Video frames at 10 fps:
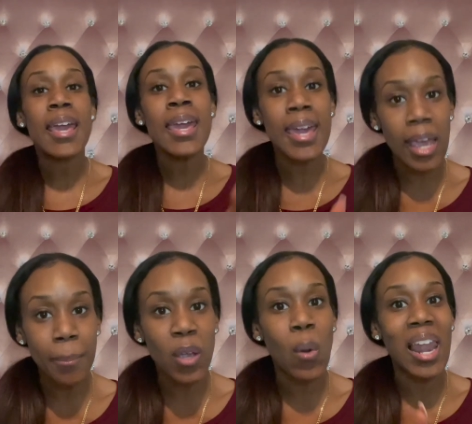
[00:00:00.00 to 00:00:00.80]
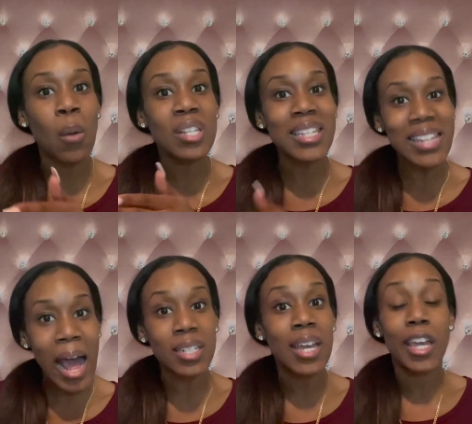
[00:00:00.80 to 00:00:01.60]
He hit me while I was
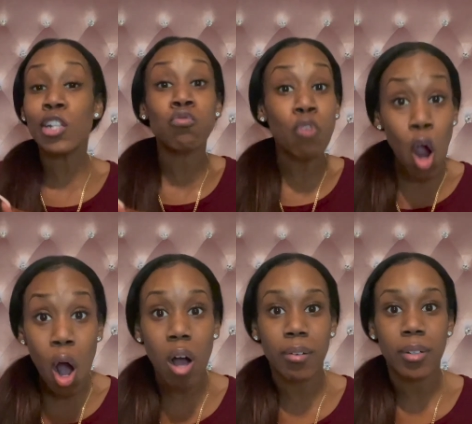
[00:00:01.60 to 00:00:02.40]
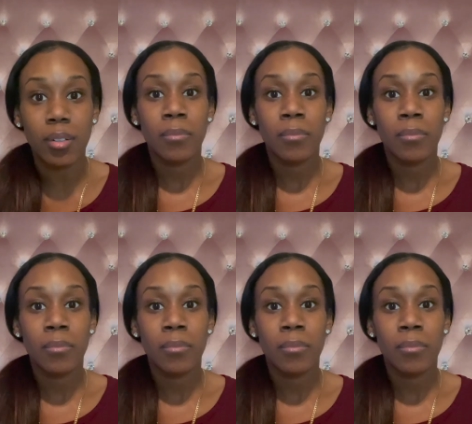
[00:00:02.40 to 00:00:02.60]
stopped. It's wrong.